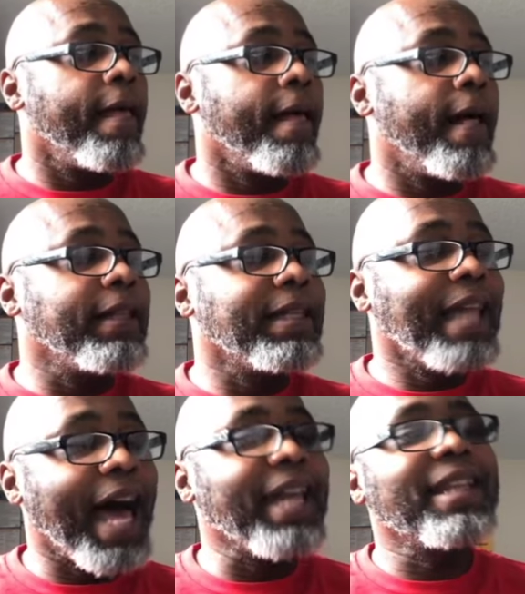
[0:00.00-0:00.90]
a
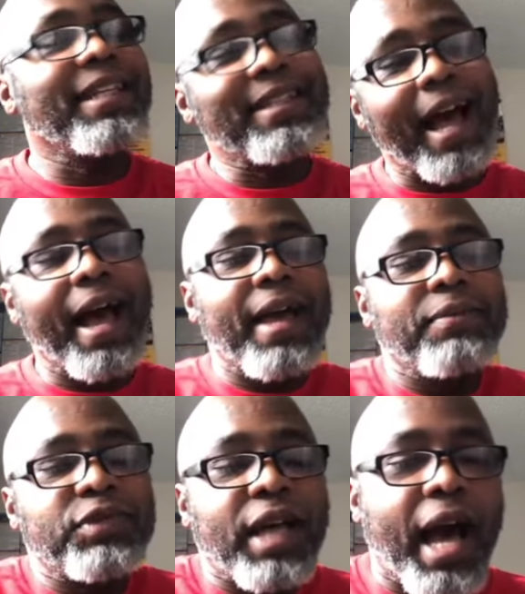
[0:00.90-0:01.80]
lot of the
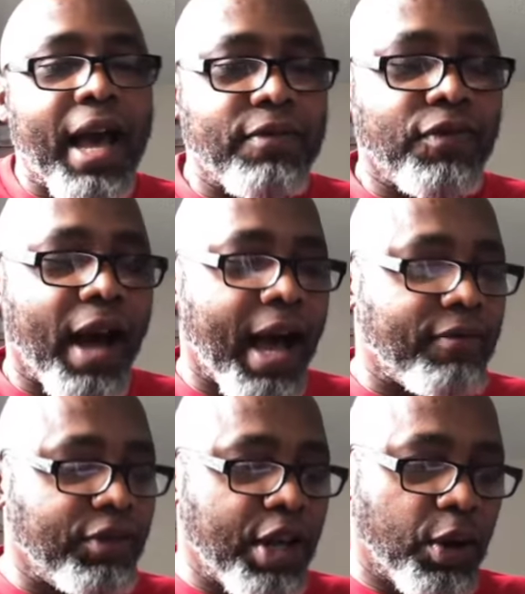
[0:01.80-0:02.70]
times
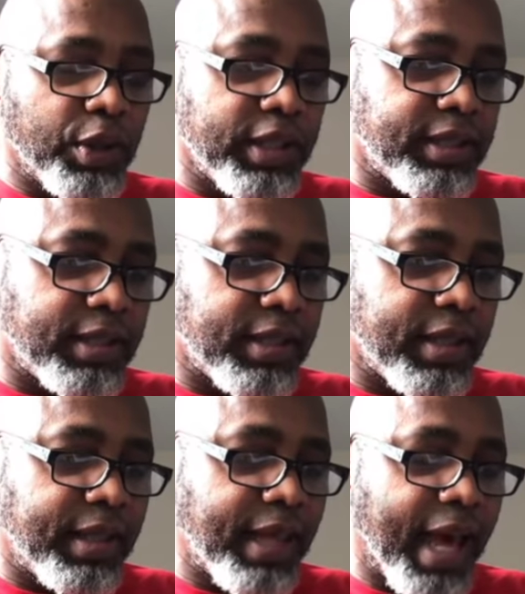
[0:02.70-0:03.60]
I've noticed
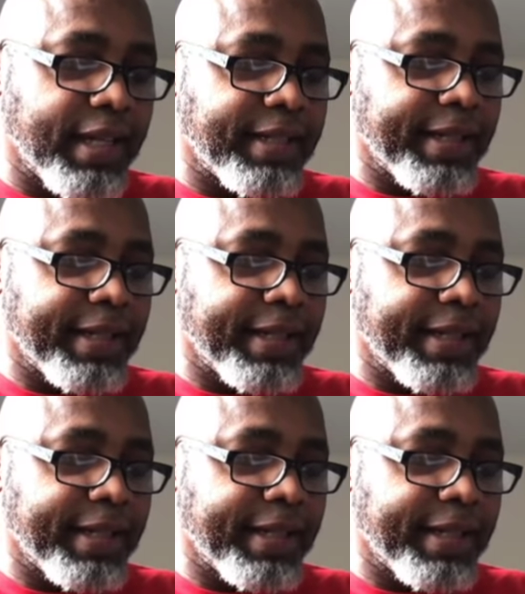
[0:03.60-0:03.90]
that